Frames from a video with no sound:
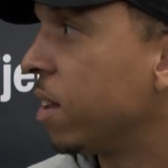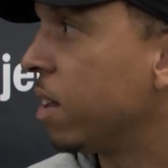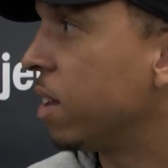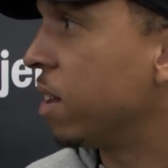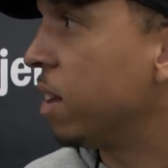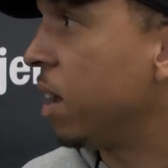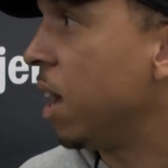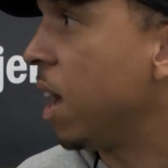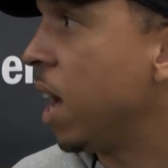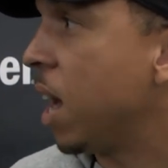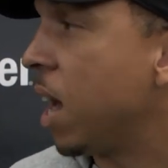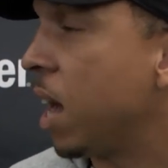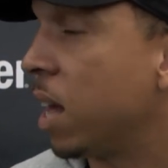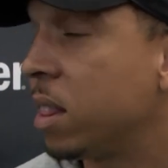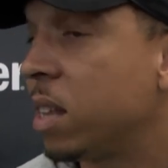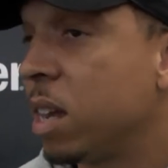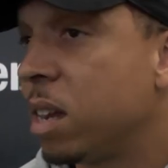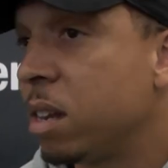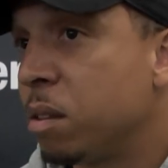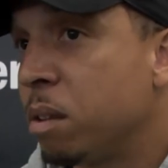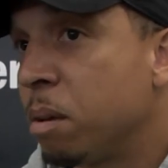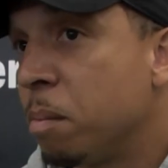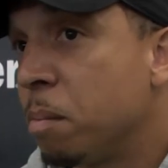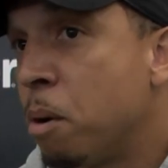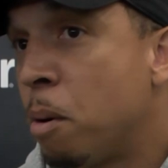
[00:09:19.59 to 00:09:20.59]
Yeah, I
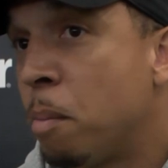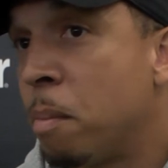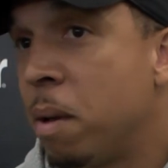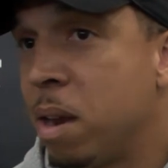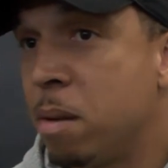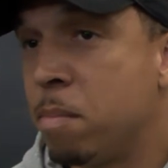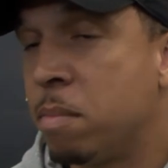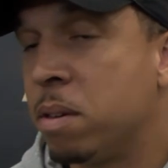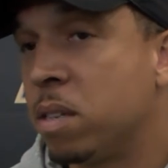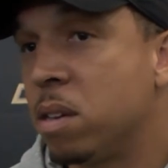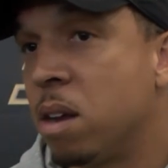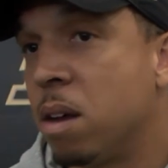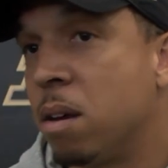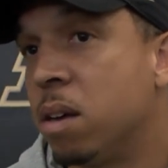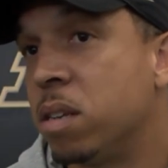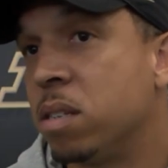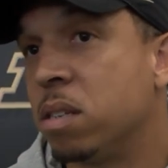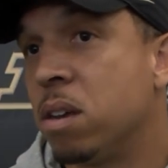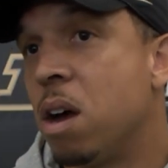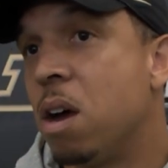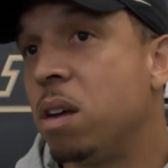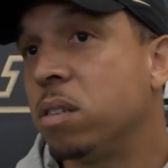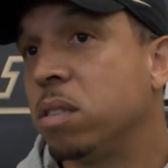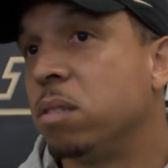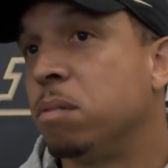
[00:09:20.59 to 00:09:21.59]
think the momentum is
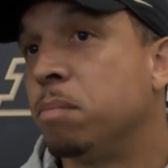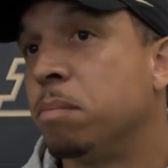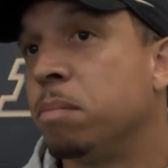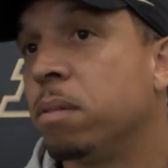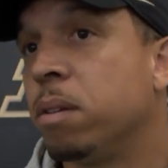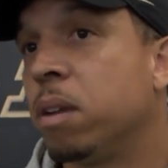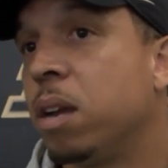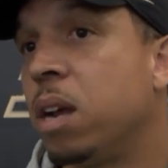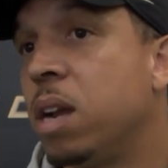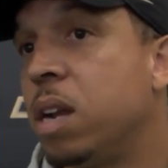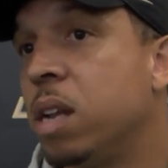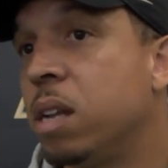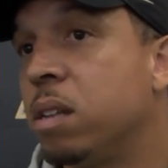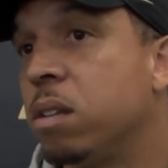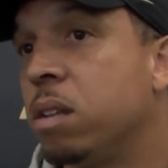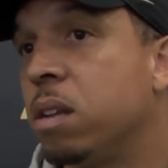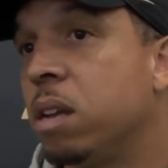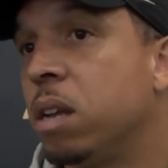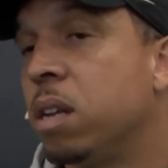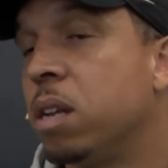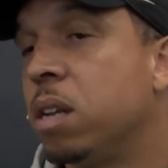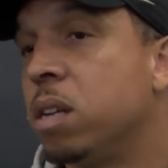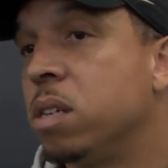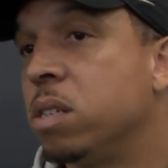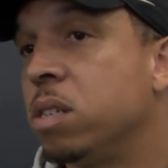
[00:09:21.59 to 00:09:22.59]
awesome. And
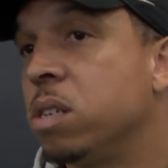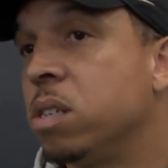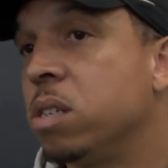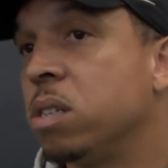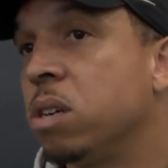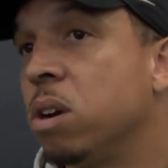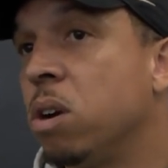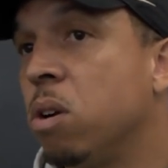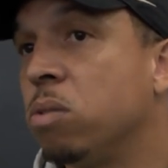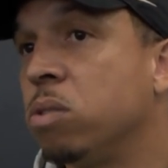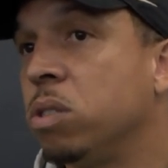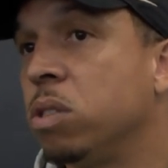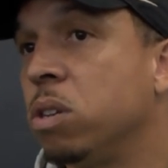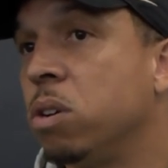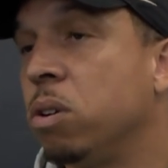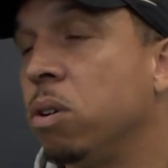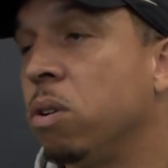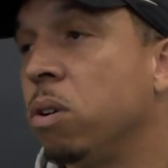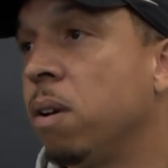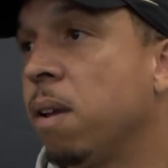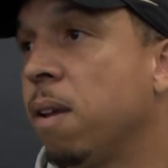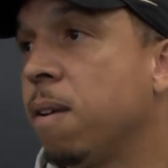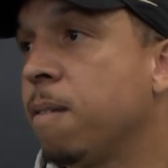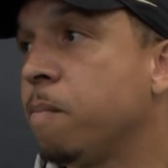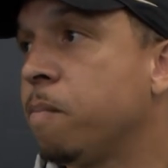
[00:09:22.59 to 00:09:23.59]
it just shows
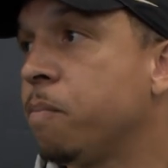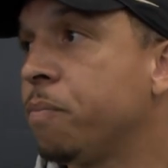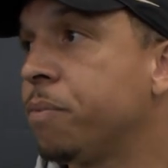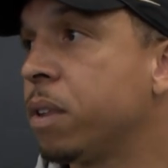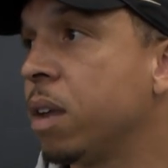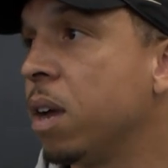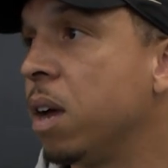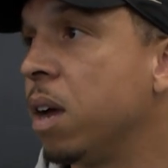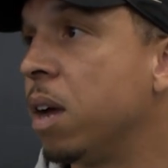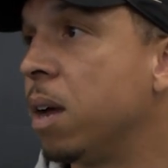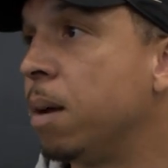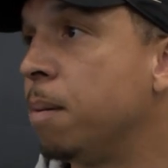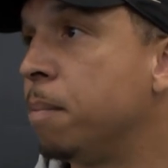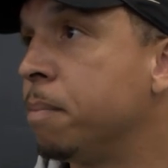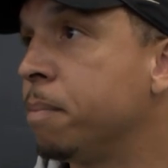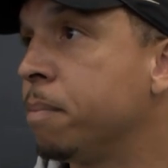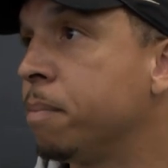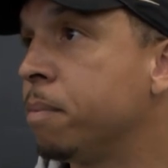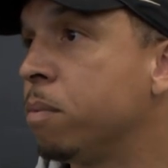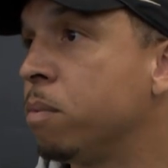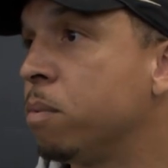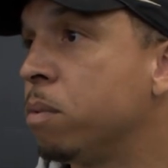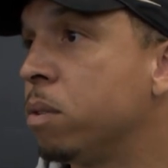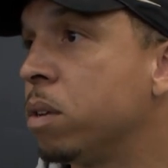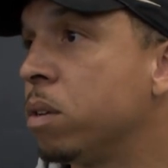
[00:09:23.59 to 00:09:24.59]
you
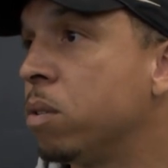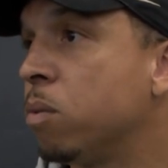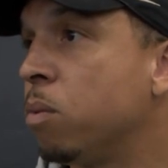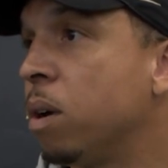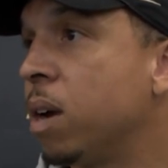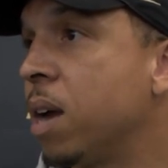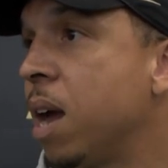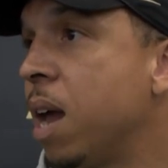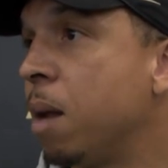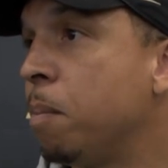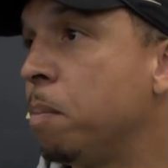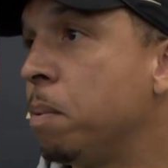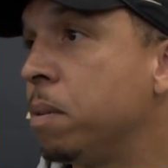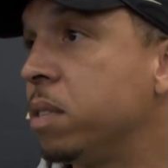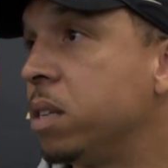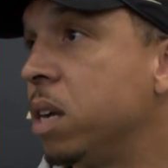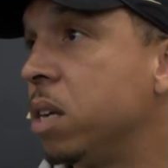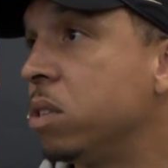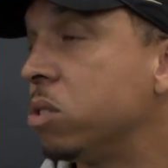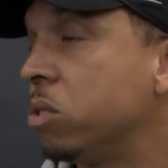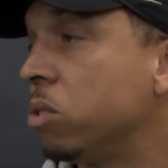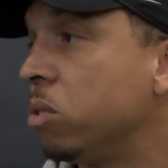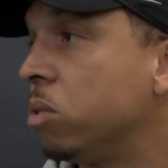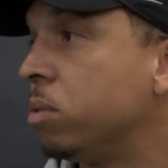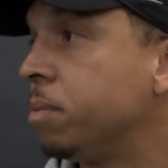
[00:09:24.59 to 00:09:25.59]
what kind of
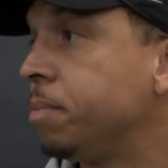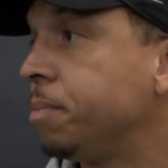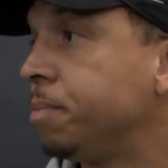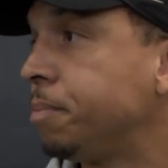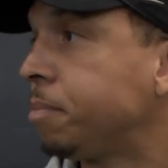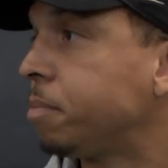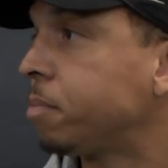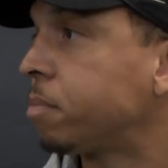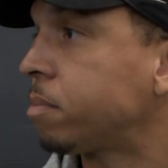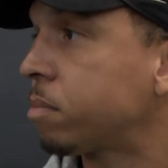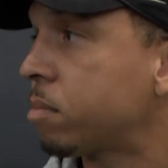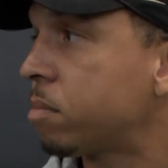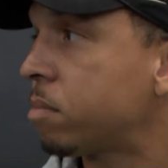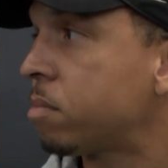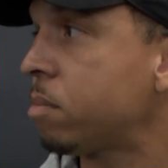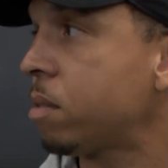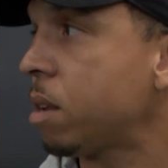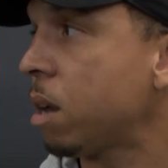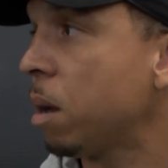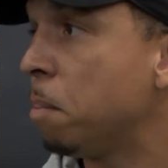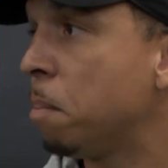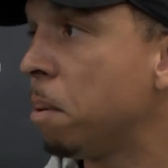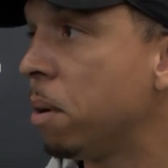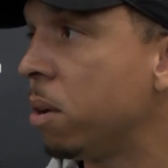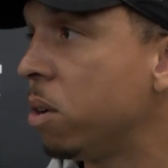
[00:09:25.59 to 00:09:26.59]
potential
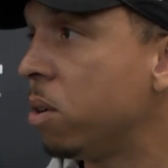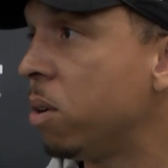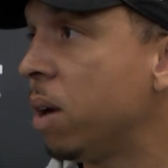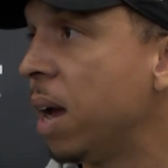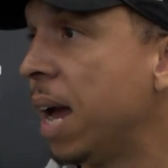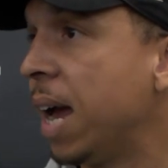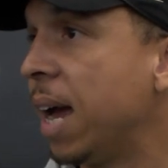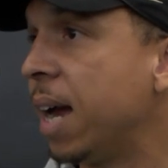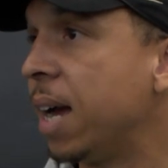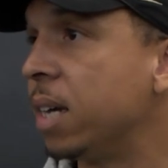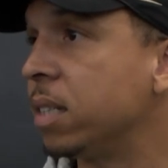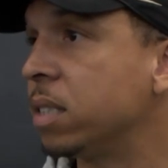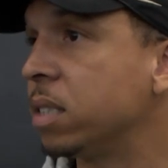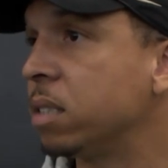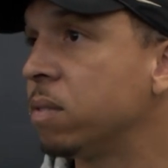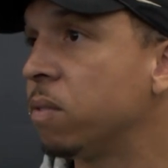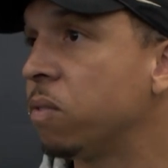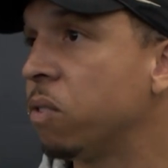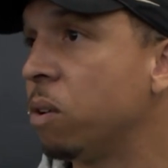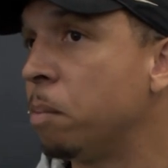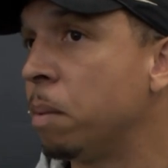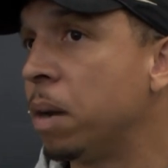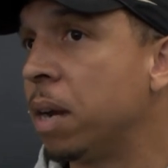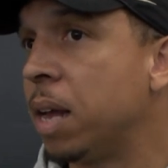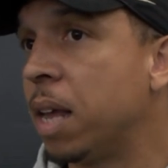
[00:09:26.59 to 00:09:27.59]
Purdue has
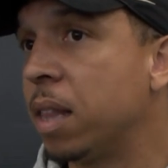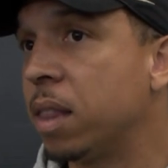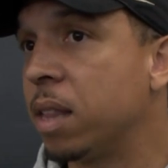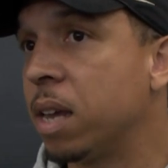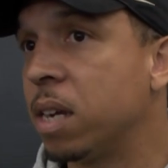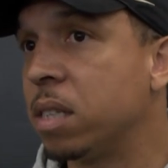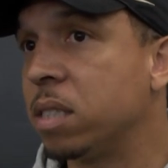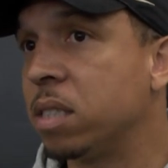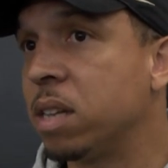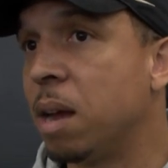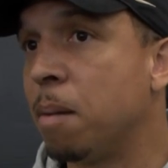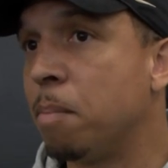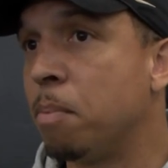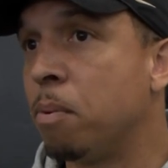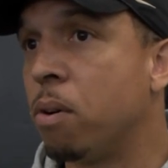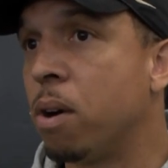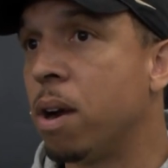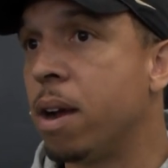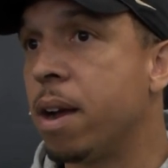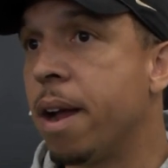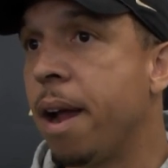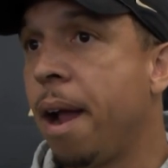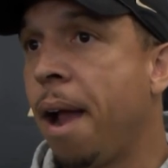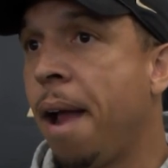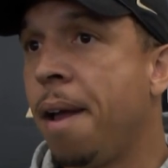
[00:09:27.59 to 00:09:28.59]
from an athletic
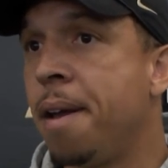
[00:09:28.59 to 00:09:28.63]
standpoint.